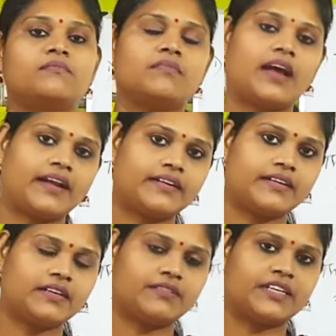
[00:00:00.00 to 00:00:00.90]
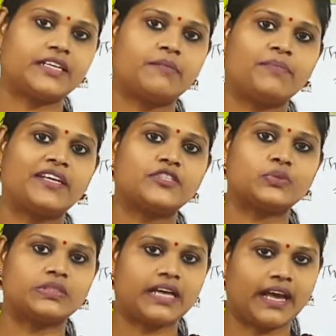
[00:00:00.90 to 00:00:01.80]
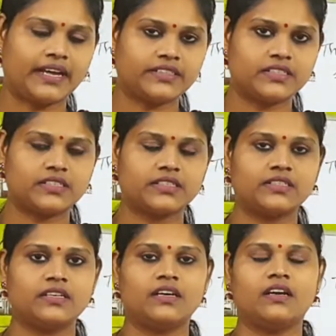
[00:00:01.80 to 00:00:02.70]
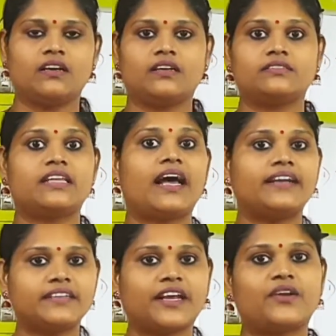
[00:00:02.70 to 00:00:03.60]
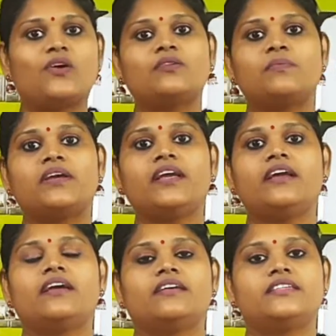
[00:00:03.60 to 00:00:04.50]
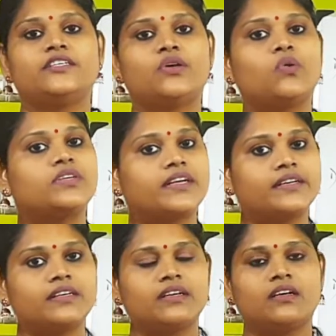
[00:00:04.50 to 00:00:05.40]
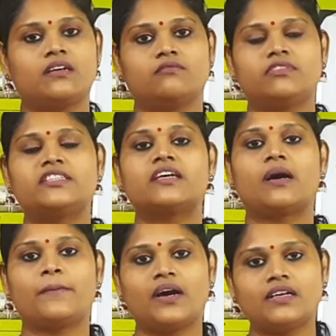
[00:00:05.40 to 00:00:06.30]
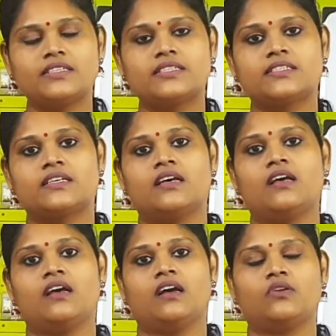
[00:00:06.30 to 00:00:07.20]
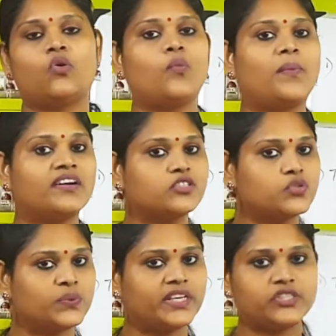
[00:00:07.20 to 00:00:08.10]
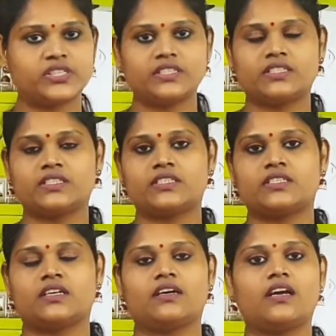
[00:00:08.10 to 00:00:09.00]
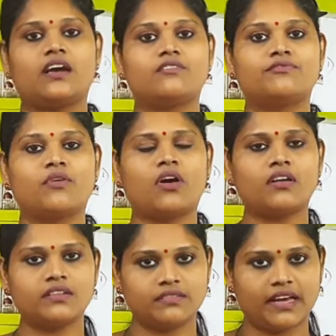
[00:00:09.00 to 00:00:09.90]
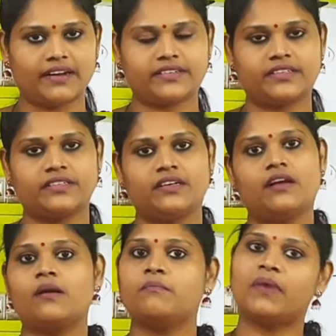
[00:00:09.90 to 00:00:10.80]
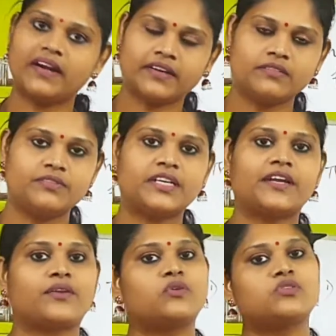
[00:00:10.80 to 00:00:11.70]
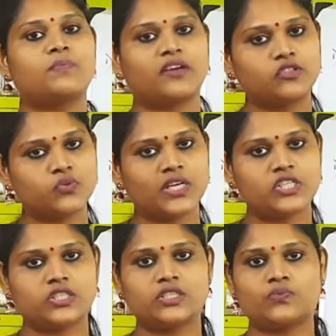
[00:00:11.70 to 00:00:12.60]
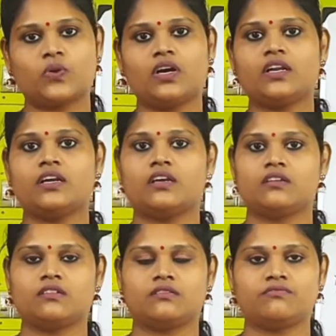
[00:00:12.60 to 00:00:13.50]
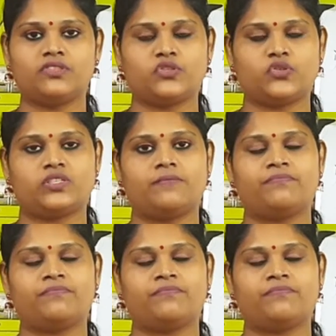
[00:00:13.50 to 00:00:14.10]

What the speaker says: and when compared to that, that cannot be denoted with commas, no punctuations for that, but we can use punctuations for which.